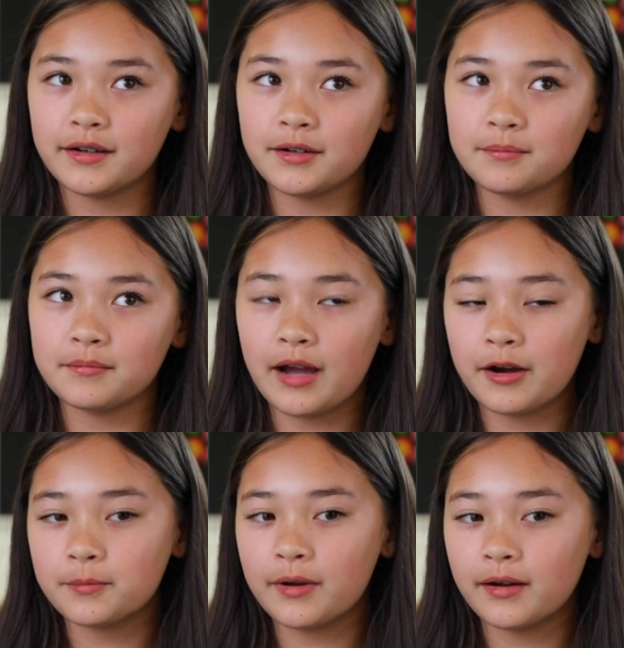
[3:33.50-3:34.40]
Um,
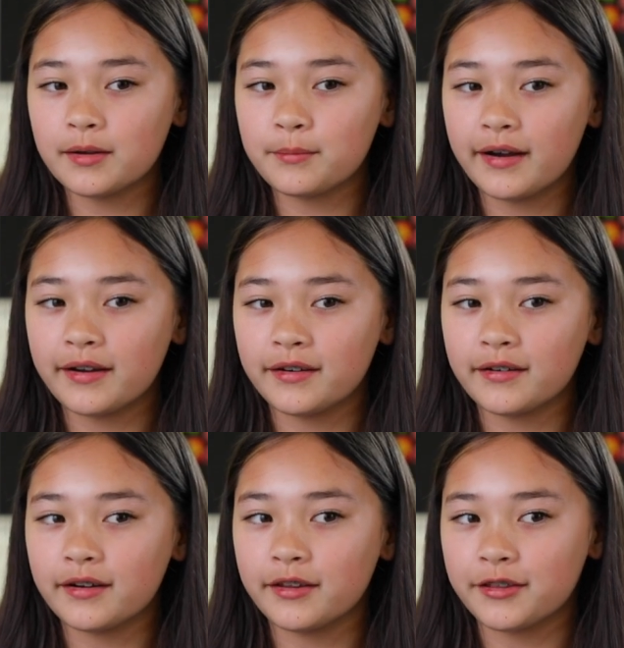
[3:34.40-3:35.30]
I would probably buy
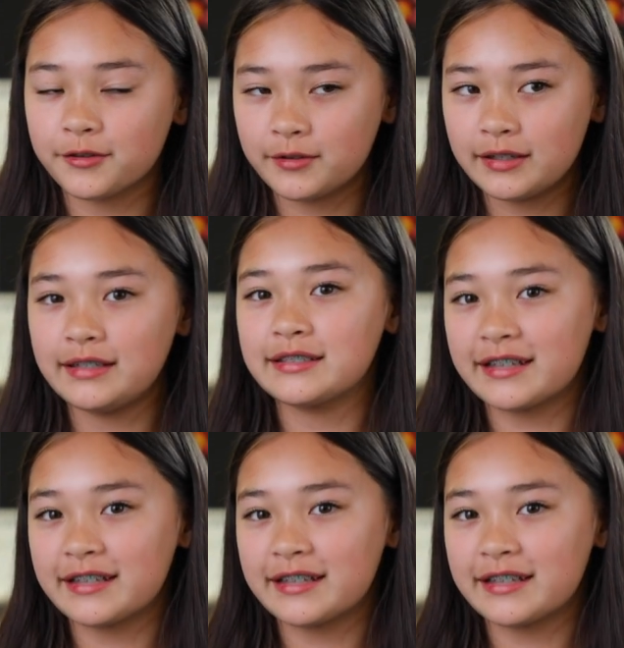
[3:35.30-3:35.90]
her a 3D